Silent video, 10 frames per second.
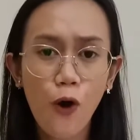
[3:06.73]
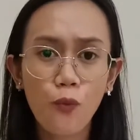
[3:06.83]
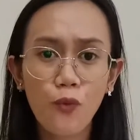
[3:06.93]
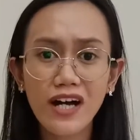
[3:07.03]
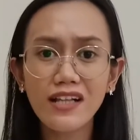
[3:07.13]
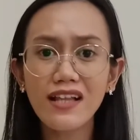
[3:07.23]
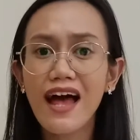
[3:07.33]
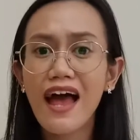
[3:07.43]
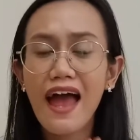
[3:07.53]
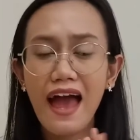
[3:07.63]
will
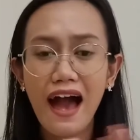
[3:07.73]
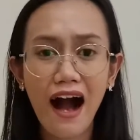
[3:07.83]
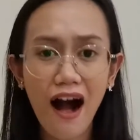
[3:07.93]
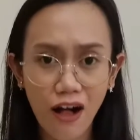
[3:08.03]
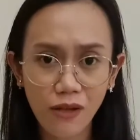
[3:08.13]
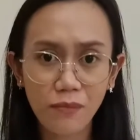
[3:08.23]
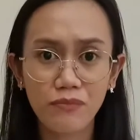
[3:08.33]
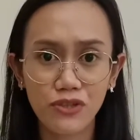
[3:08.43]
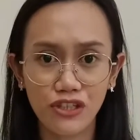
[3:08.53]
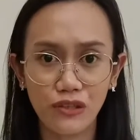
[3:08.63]
help
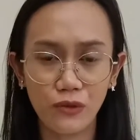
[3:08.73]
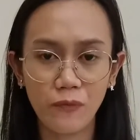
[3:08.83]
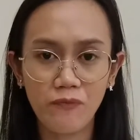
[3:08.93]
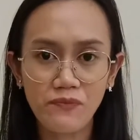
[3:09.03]
you